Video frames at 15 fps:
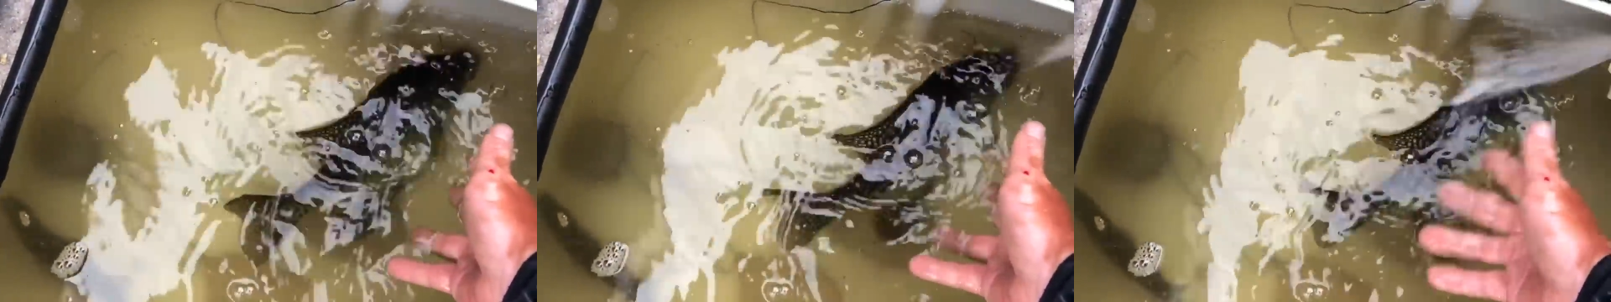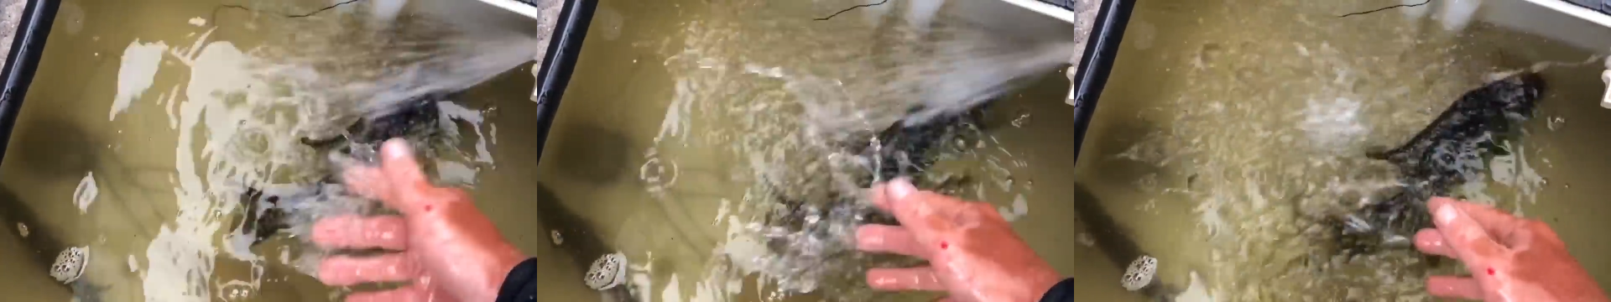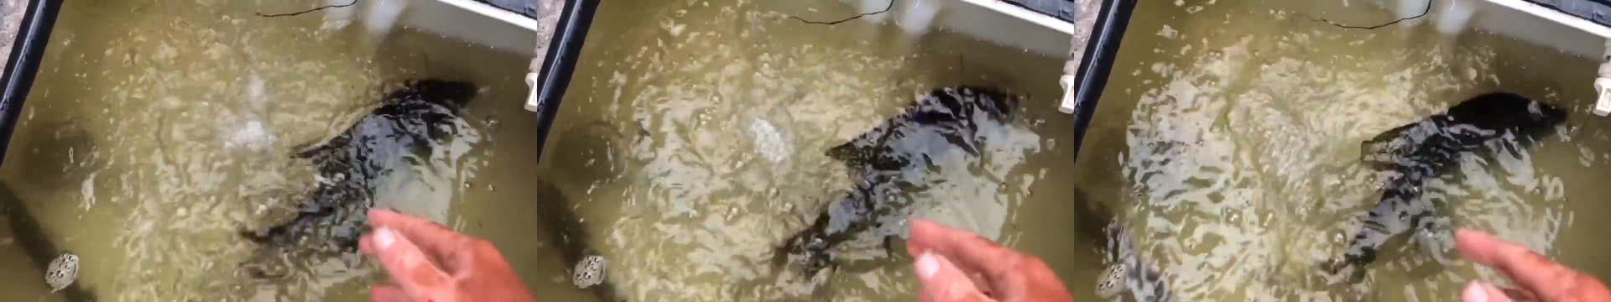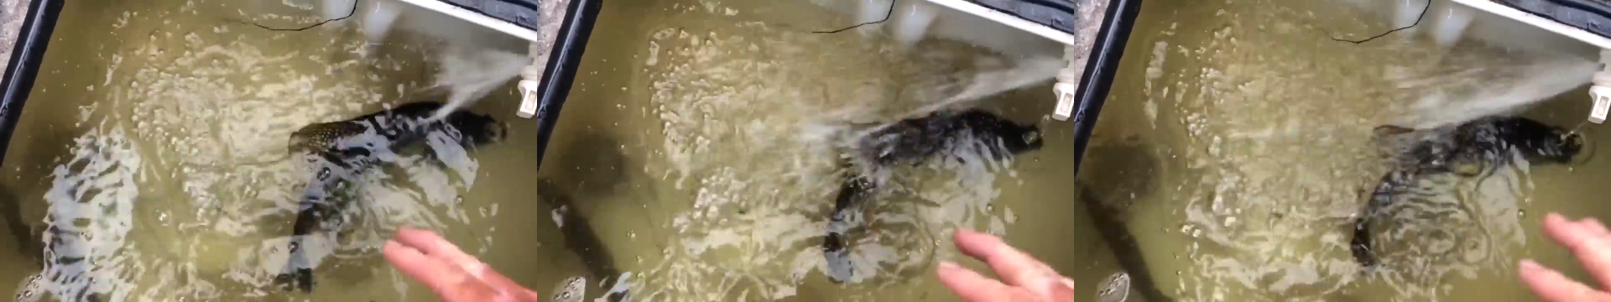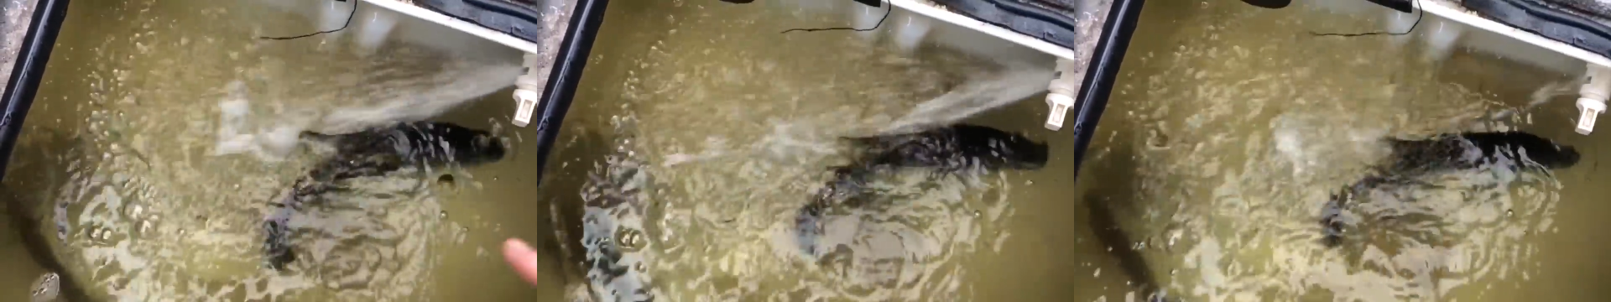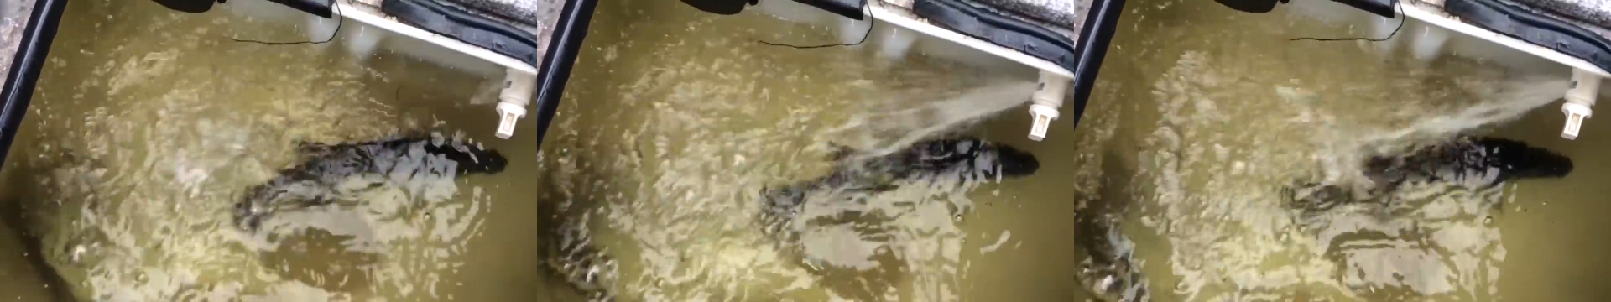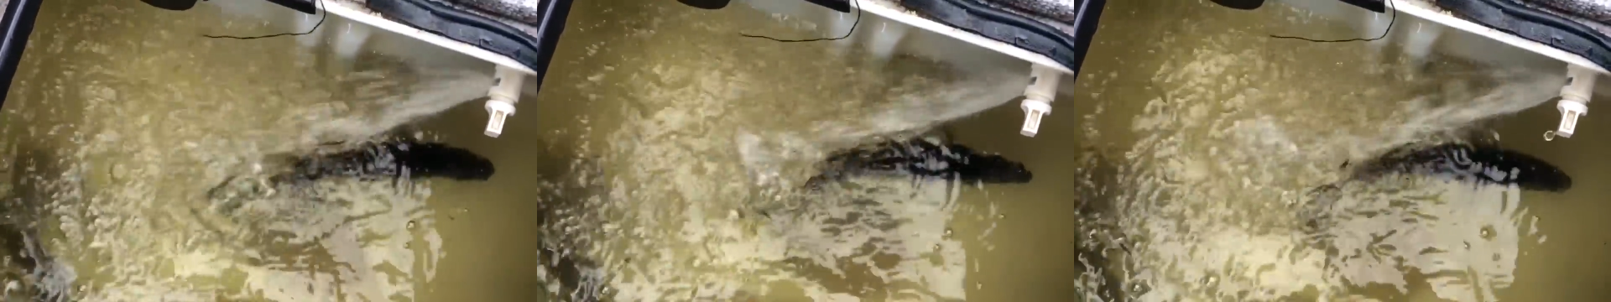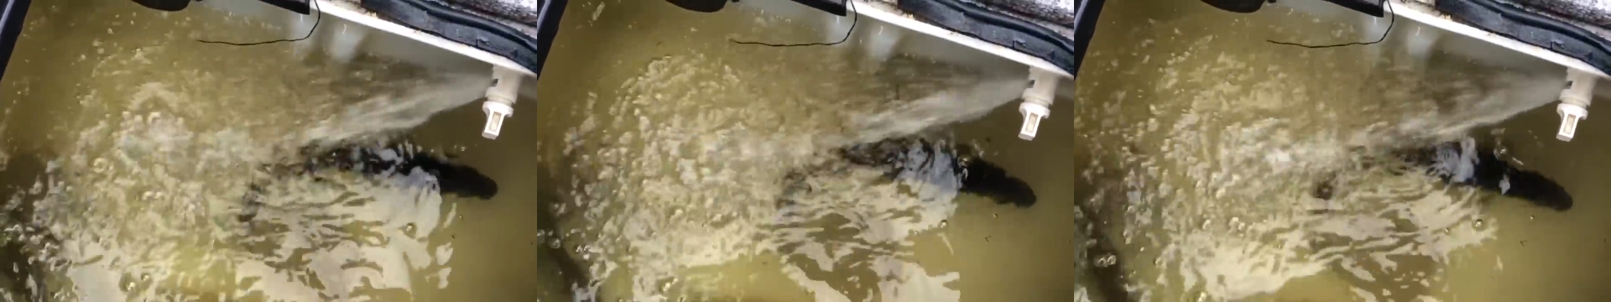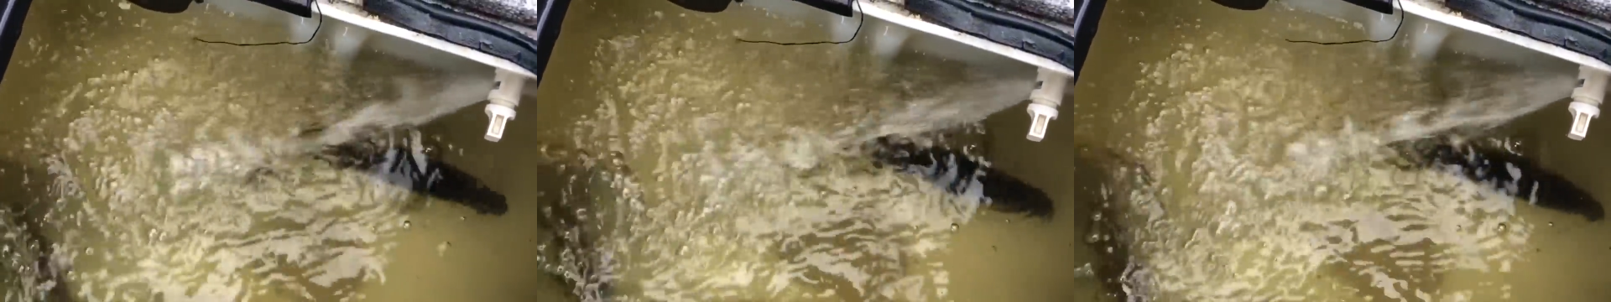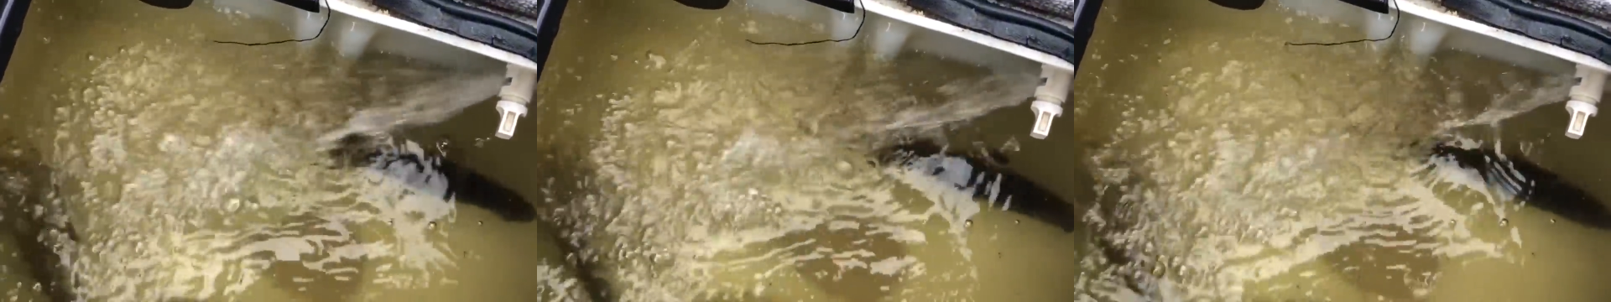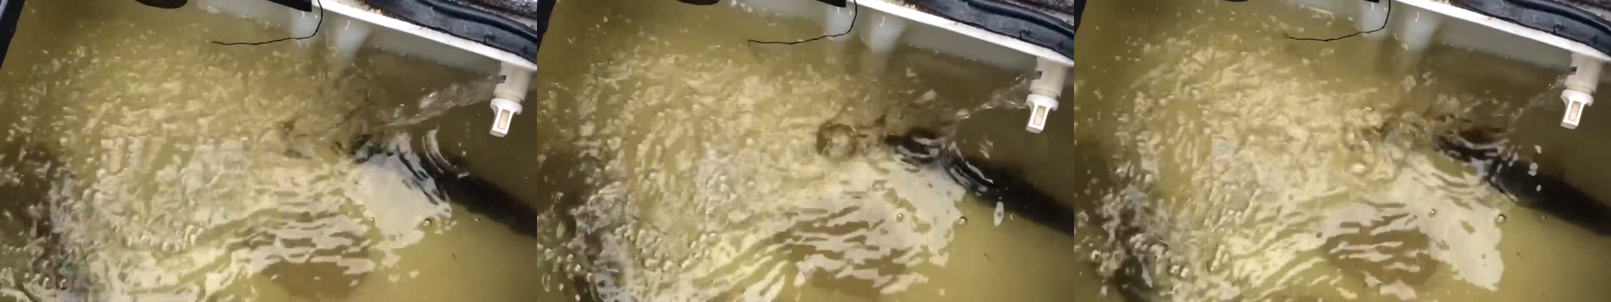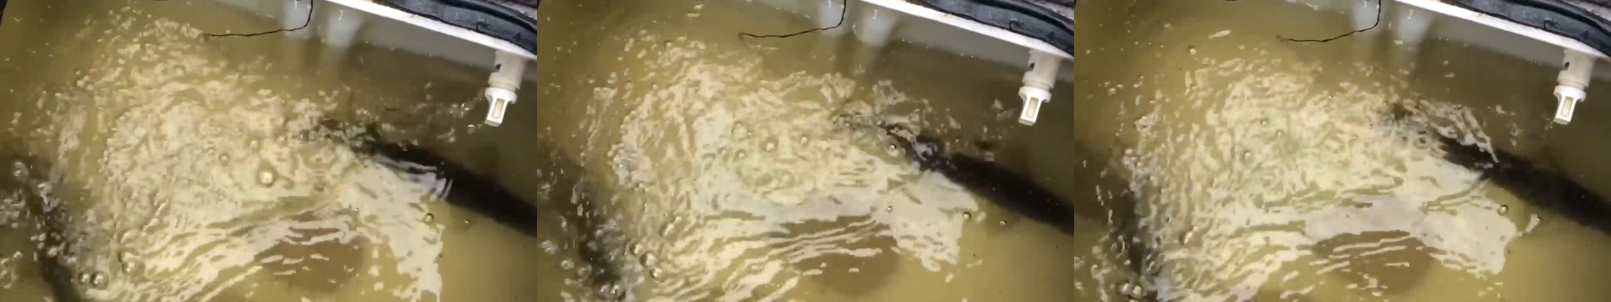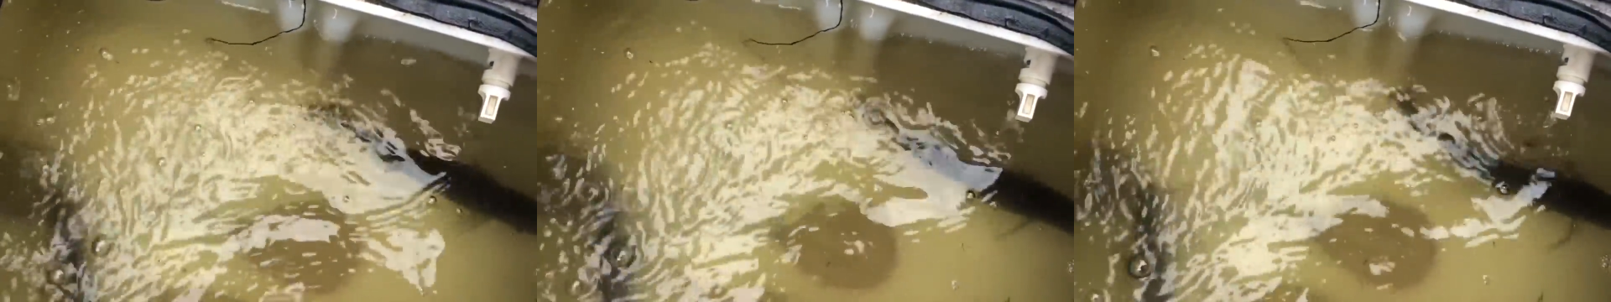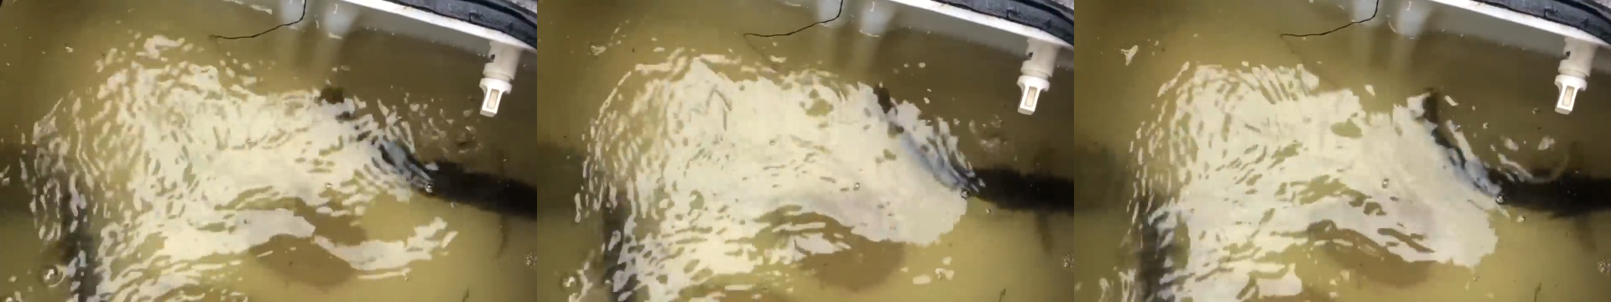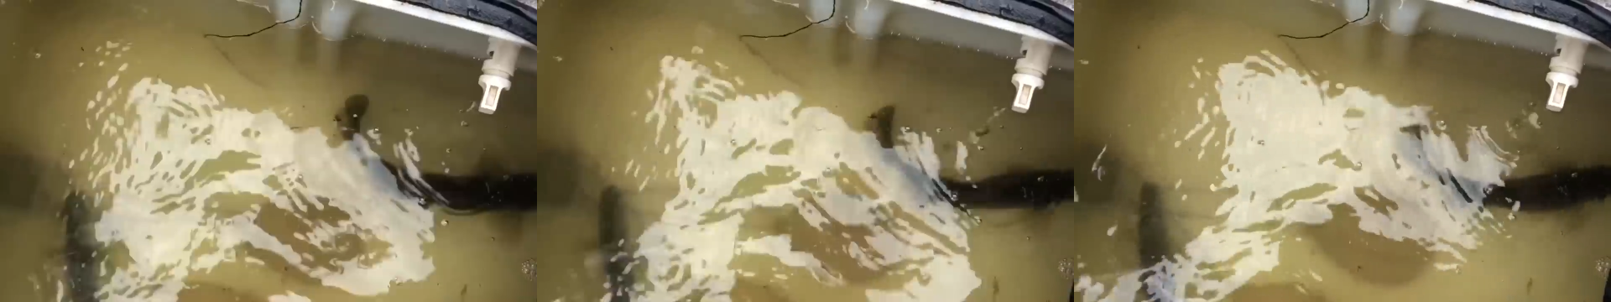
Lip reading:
No face is visible, so there are no lips to read.